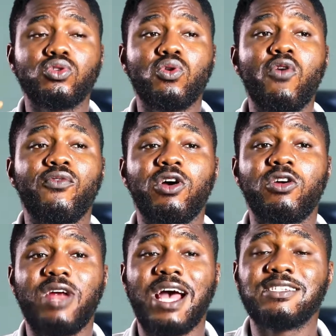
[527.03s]
go for
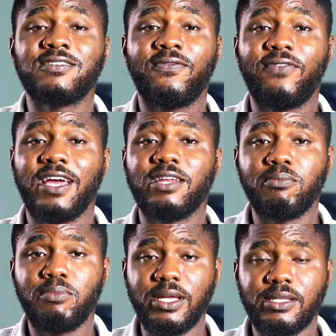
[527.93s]

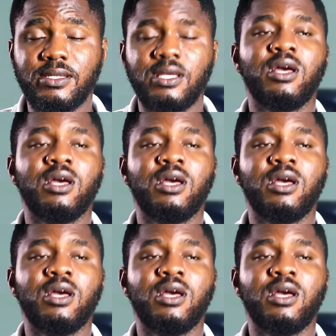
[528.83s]
grass-fed meats.